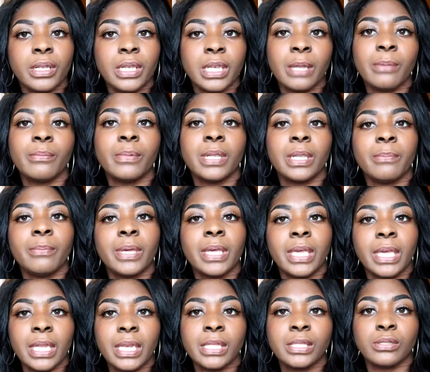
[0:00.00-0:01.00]
let me
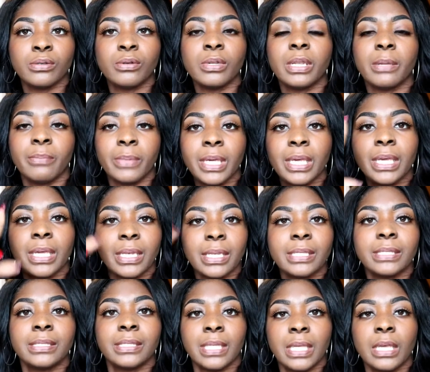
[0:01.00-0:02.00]
get into it. Let me get
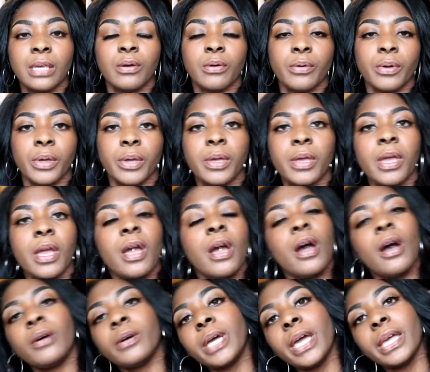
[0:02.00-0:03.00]
this tea going.
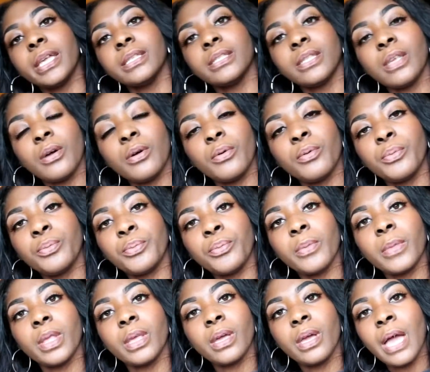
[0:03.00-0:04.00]
Okay, so
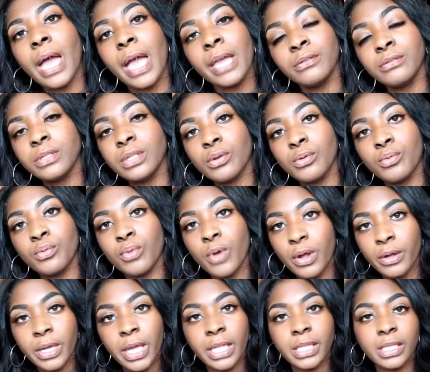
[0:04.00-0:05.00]
I used to
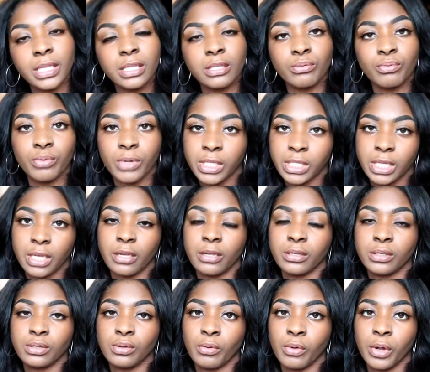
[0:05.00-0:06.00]
work at this
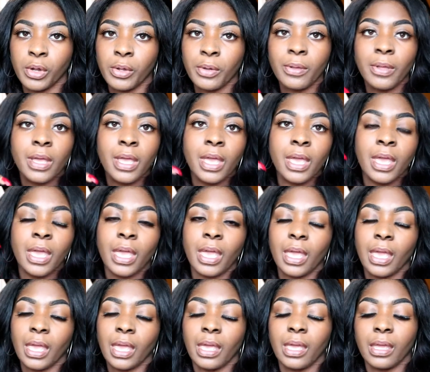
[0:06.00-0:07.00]
retail store,
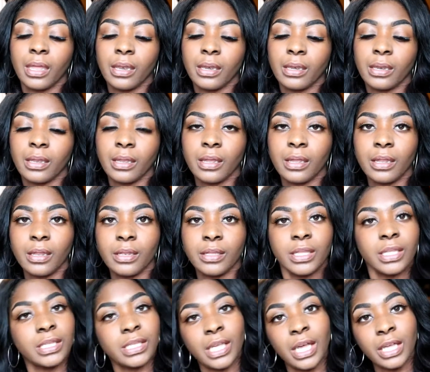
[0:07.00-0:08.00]
and
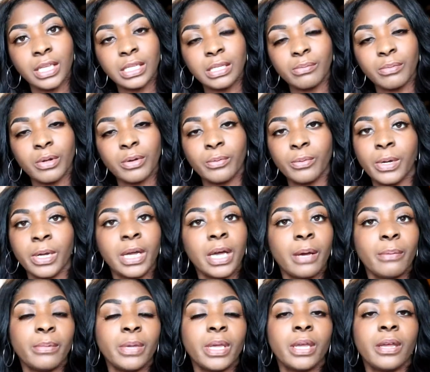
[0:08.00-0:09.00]
this customer would
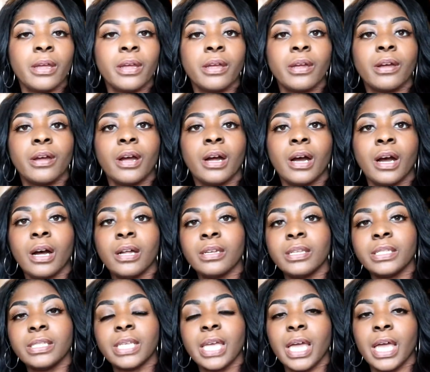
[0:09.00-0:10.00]
come in here all
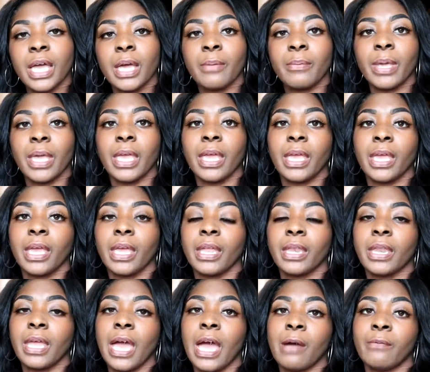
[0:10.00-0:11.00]
the time,
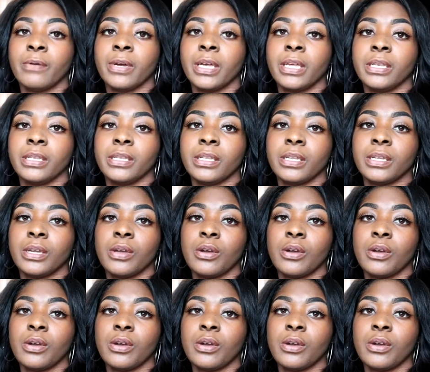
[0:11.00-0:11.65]
and I would